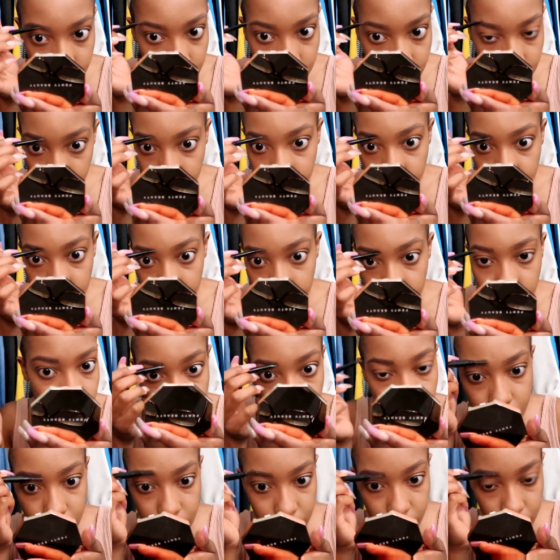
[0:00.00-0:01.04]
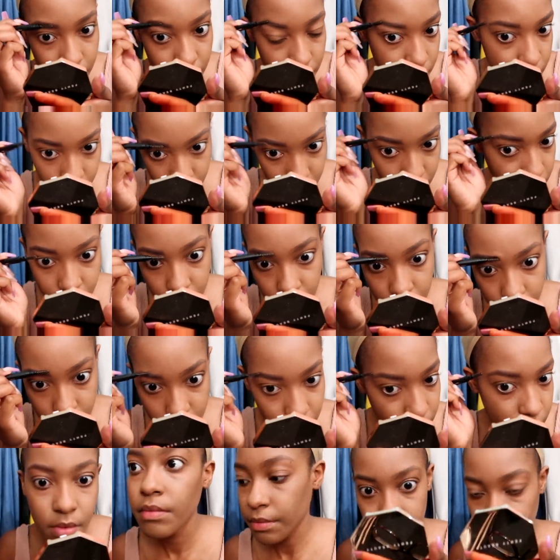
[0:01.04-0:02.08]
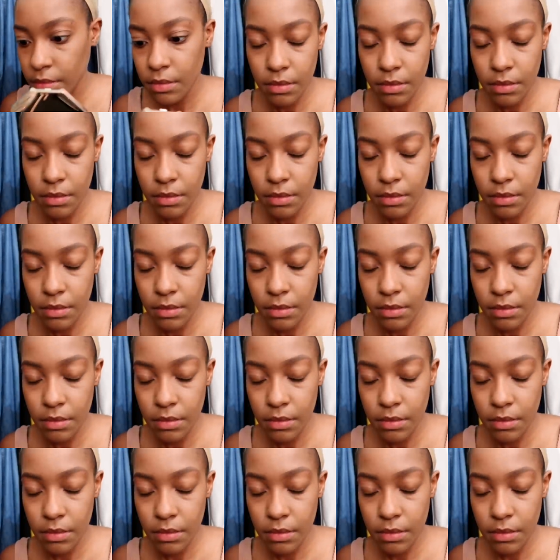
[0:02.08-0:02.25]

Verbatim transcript: Are you down when it's getting windy?